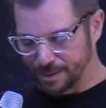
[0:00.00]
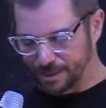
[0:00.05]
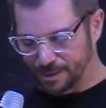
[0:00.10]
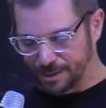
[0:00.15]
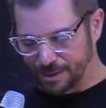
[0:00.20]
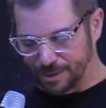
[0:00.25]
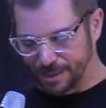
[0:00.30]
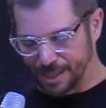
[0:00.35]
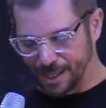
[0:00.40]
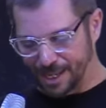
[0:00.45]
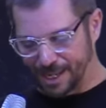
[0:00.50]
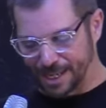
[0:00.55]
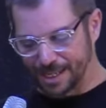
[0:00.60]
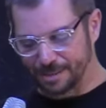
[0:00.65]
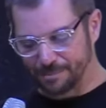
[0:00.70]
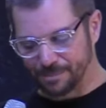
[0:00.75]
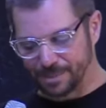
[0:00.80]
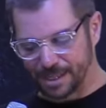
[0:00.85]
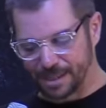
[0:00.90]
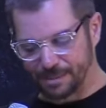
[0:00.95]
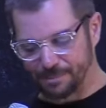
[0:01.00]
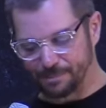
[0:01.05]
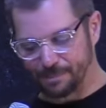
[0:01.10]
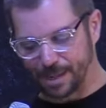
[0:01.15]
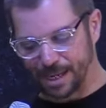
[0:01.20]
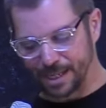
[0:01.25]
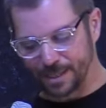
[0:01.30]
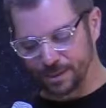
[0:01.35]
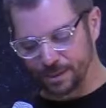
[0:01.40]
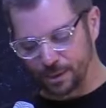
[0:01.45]
The enemy
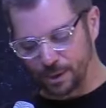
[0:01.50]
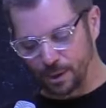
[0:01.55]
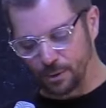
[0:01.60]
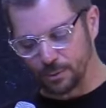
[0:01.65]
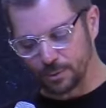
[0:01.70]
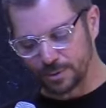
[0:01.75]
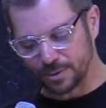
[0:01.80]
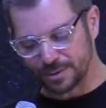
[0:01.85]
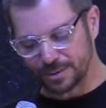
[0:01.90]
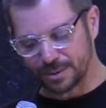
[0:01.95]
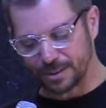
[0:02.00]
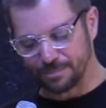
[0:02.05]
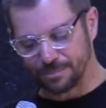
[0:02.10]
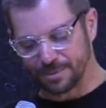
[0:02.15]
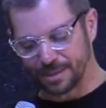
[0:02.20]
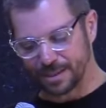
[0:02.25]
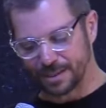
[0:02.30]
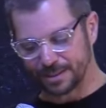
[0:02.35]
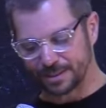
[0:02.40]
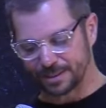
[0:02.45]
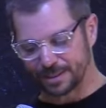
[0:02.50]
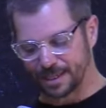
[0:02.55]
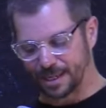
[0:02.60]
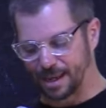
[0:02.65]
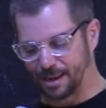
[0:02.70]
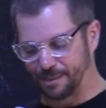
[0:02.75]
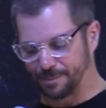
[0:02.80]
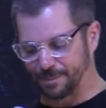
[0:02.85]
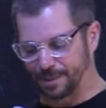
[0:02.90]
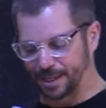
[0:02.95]
may know something's
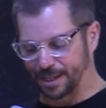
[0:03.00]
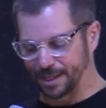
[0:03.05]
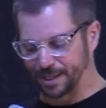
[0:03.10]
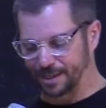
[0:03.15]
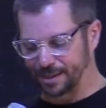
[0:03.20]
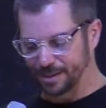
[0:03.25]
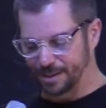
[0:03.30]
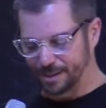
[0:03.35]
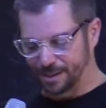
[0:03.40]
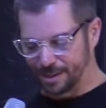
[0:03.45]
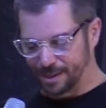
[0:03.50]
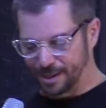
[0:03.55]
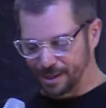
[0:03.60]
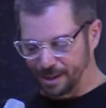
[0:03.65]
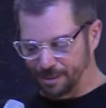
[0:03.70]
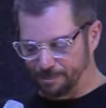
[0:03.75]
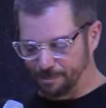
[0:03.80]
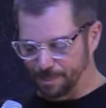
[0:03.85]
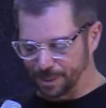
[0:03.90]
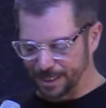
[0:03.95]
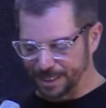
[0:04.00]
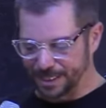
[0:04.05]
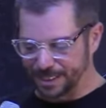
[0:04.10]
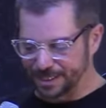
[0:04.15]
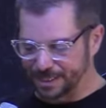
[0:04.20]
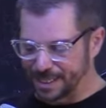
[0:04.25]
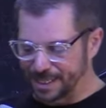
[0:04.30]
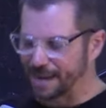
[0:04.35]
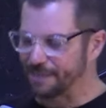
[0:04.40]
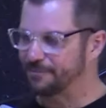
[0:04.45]
coming, but he
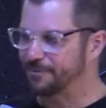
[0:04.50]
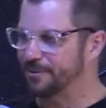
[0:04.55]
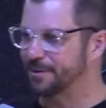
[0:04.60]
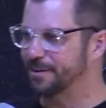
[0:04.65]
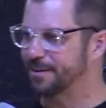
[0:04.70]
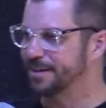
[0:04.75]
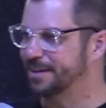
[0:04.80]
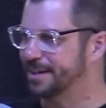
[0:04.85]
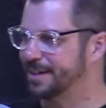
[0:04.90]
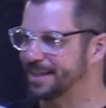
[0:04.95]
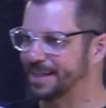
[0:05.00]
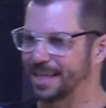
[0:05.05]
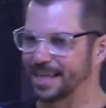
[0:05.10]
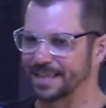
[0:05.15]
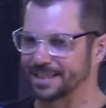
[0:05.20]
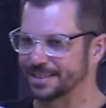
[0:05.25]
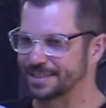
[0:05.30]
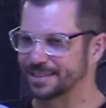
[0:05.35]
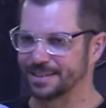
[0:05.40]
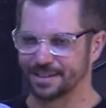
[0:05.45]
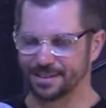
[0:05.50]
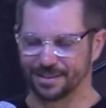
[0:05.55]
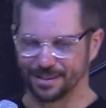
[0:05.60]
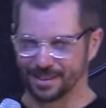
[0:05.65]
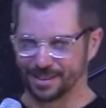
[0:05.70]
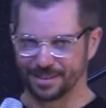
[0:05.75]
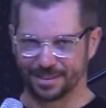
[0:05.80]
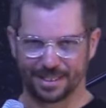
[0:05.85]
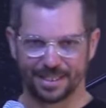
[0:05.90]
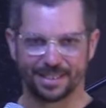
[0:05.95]
never gets the
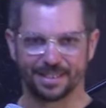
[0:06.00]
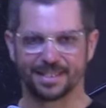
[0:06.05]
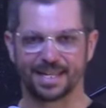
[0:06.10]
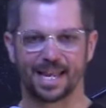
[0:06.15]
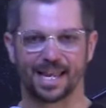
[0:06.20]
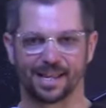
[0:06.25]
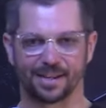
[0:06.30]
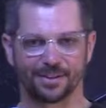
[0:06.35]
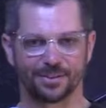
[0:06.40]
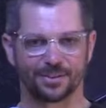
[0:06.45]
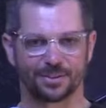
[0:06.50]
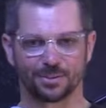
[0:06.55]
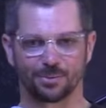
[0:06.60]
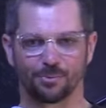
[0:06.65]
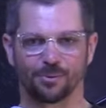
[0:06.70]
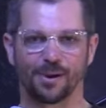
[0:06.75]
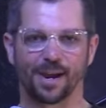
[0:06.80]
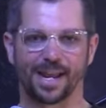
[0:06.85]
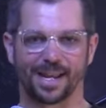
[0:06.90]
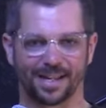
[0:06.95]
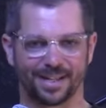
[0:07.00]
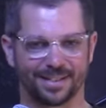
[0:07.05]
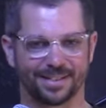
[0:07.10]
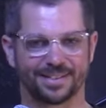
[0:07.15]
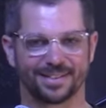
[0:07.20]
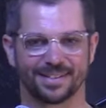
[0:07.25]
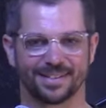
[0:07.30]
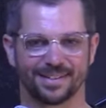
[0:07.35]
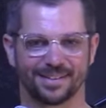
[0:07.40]
details right.